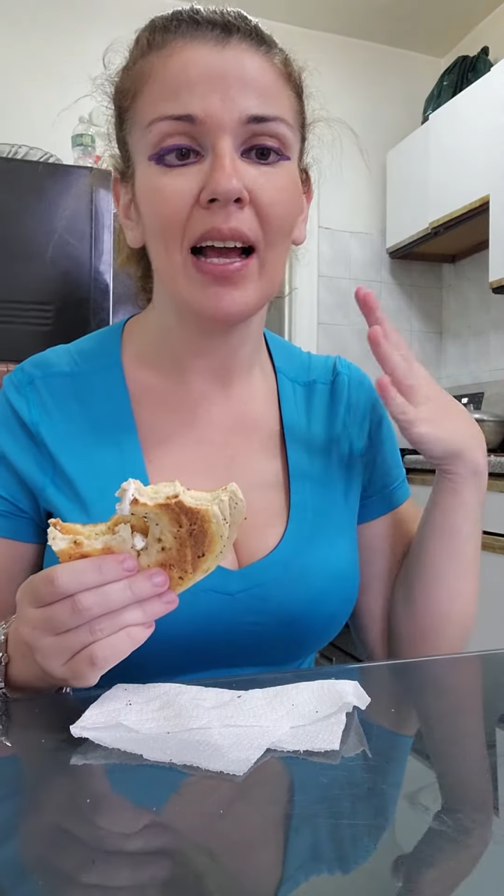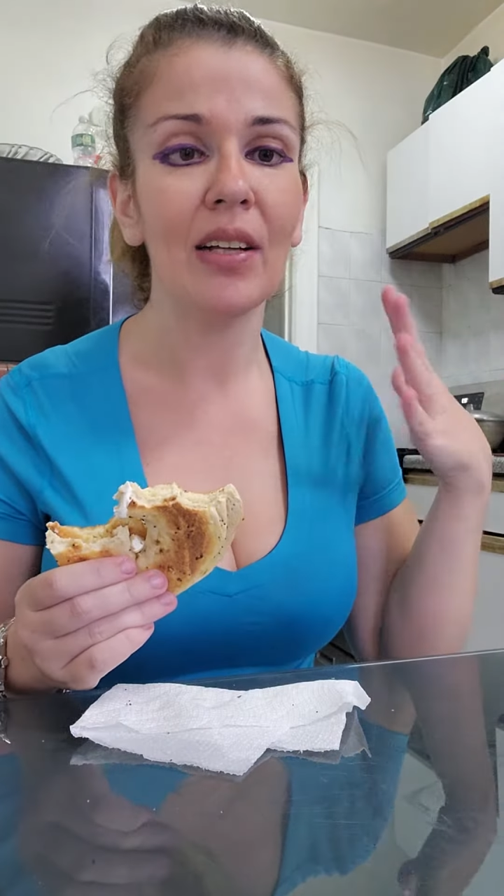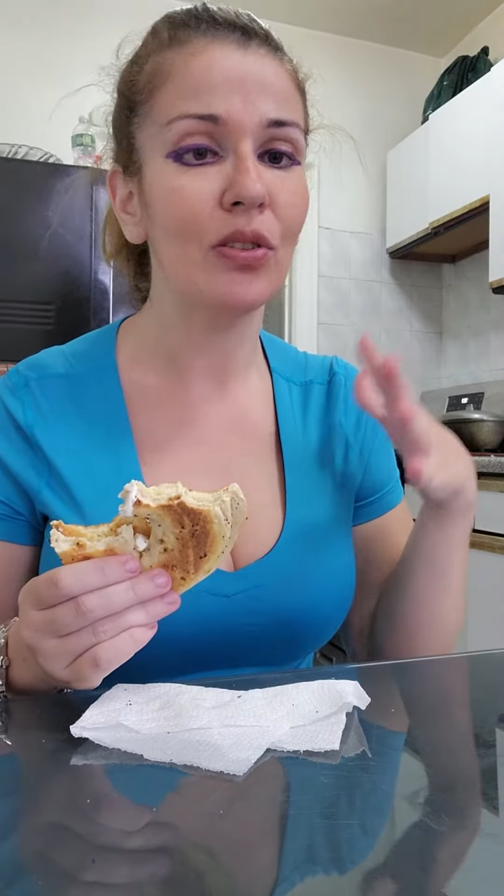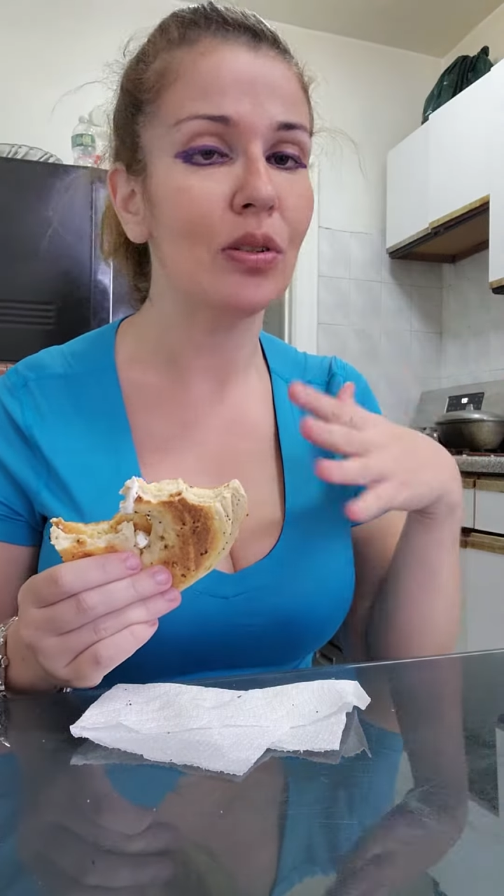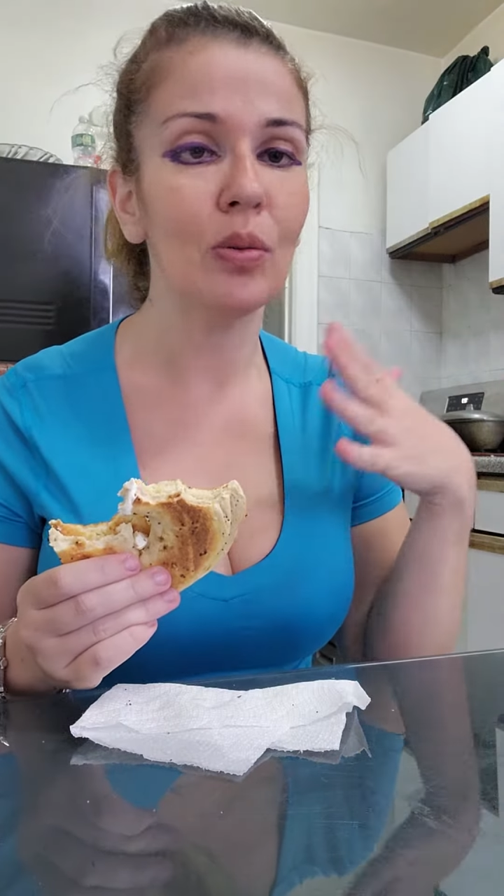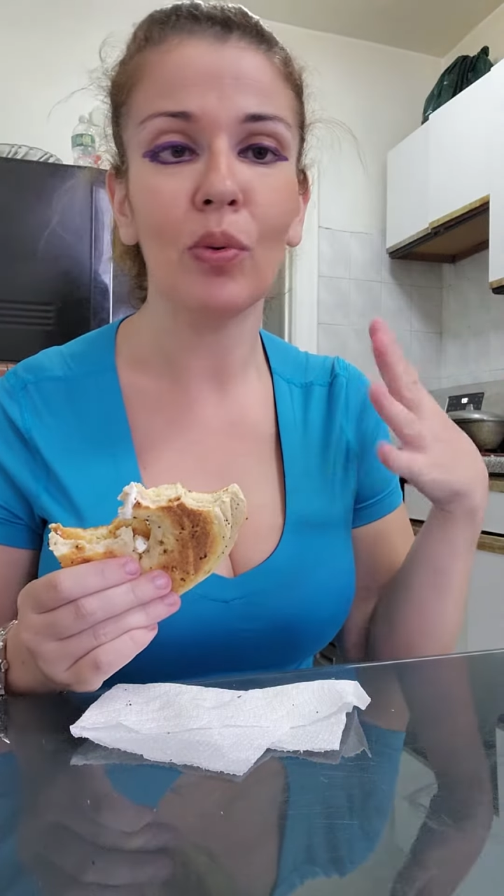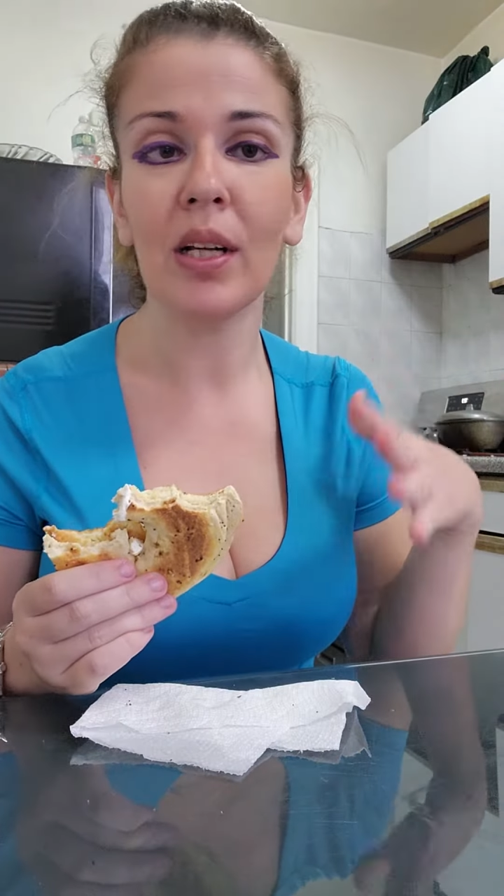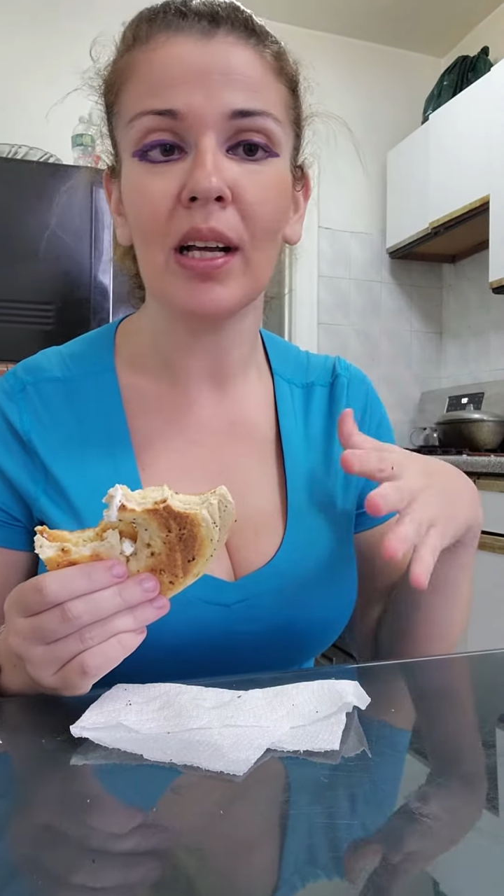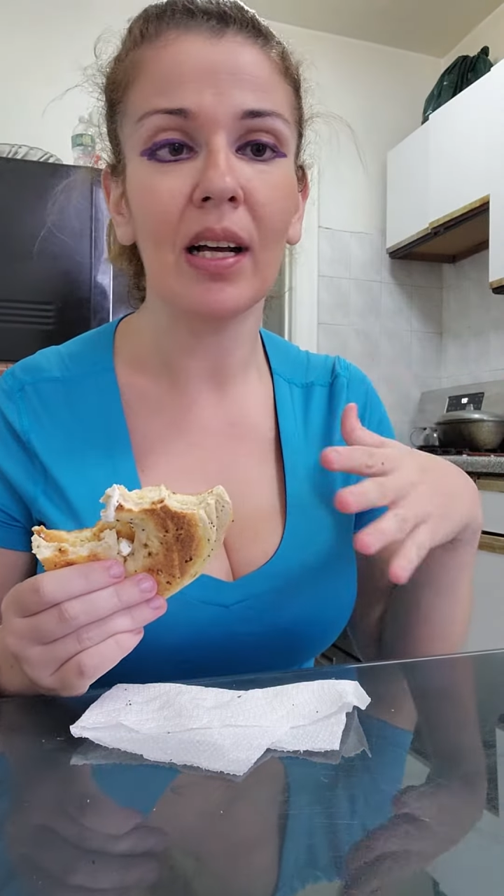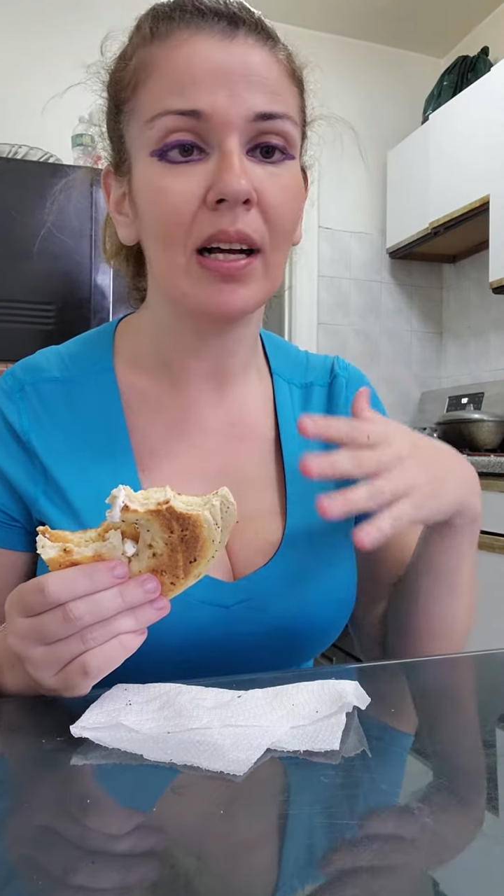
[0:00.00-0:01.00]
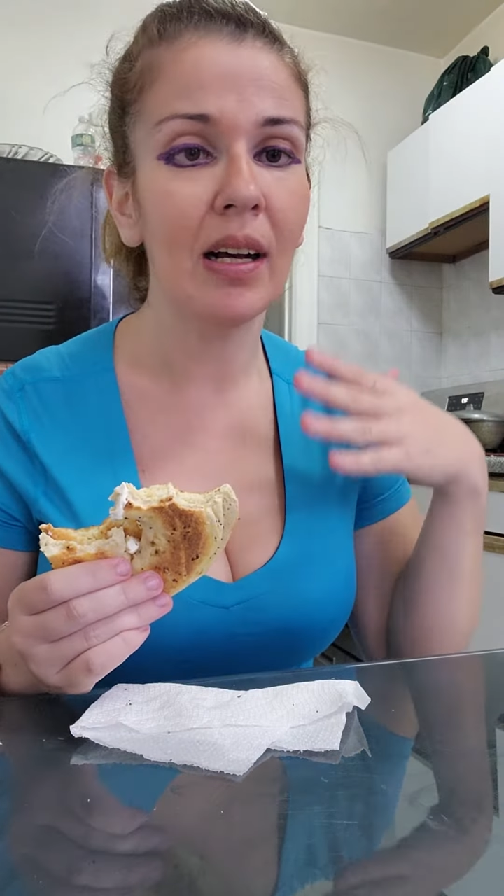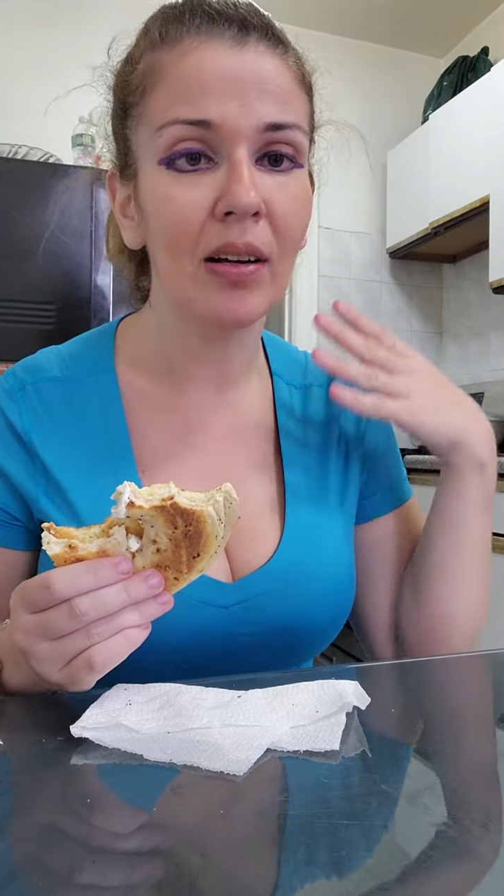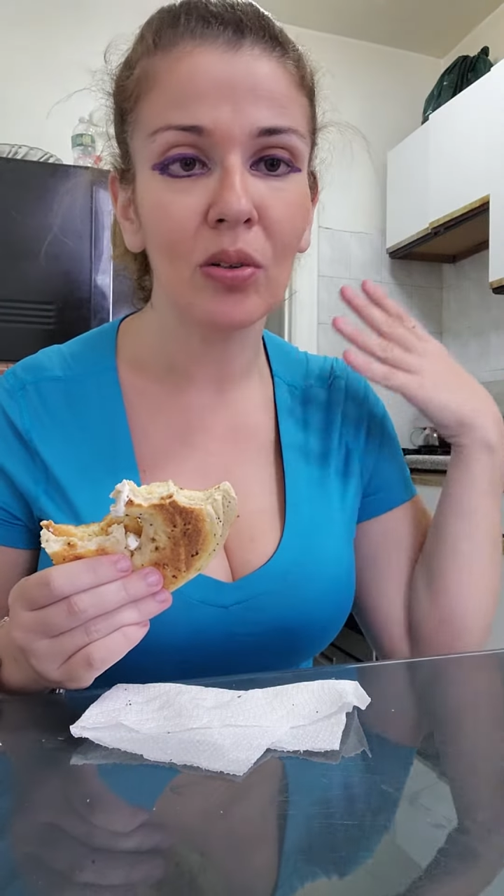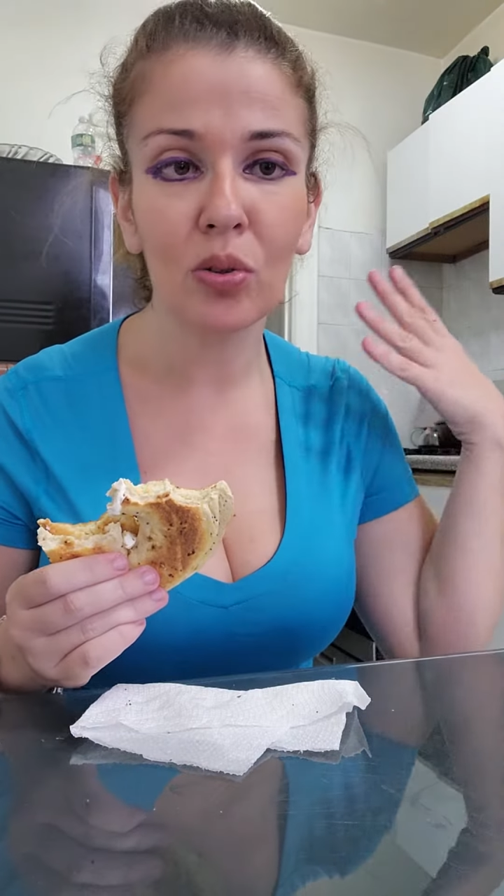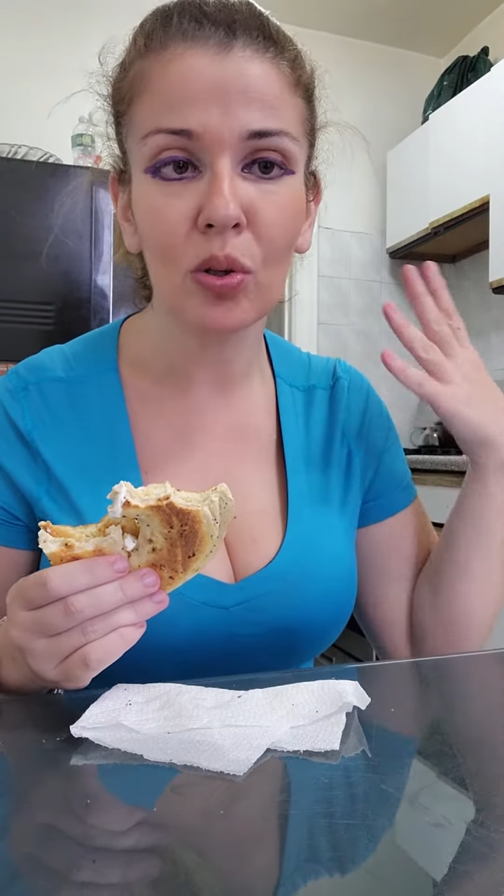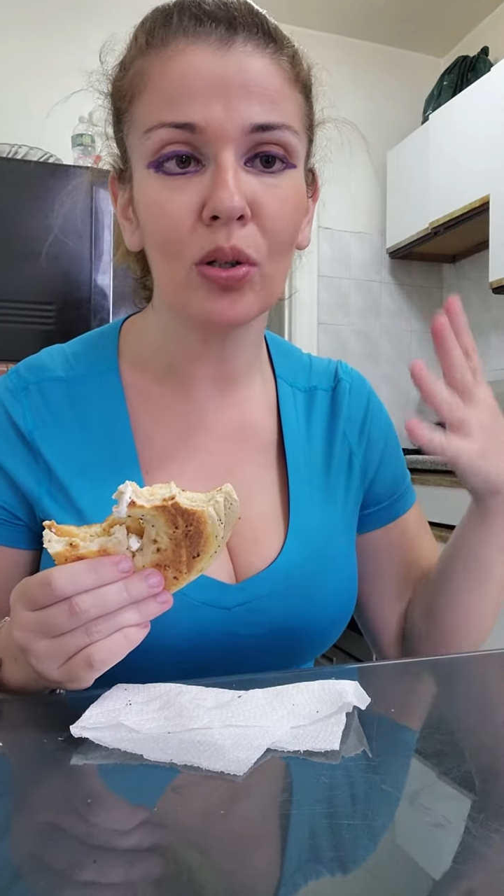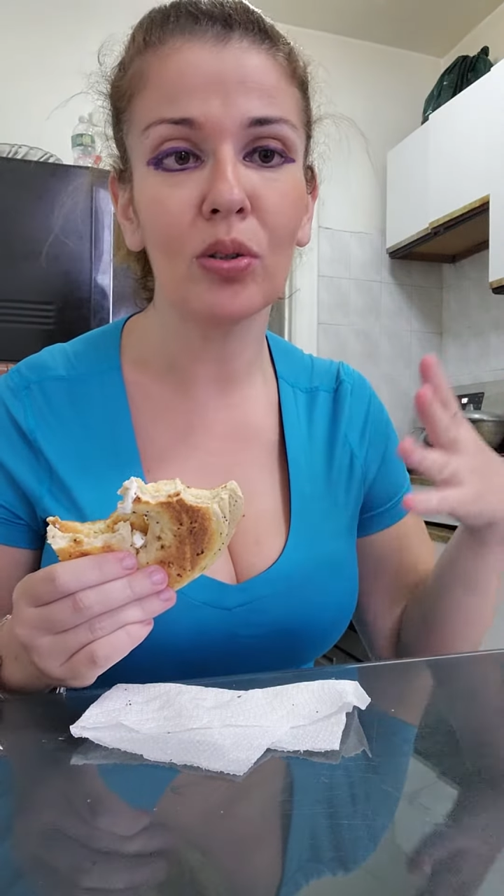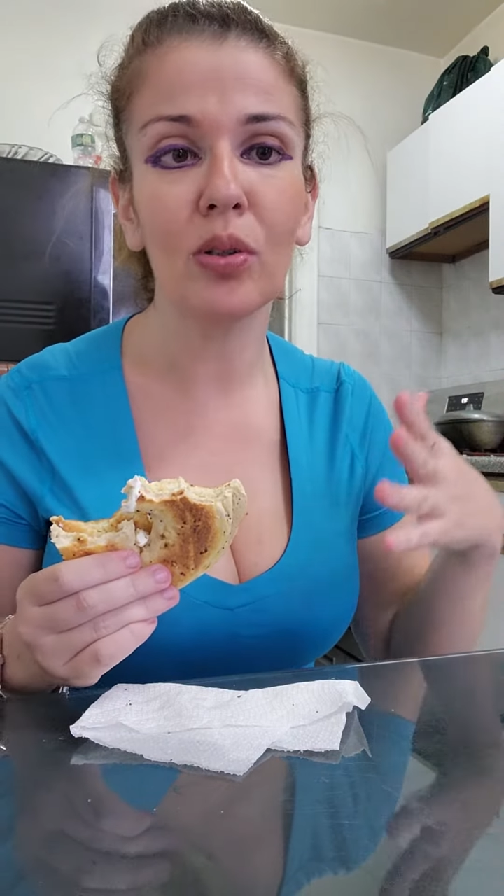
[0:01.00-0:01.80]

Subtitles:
I just wanna talk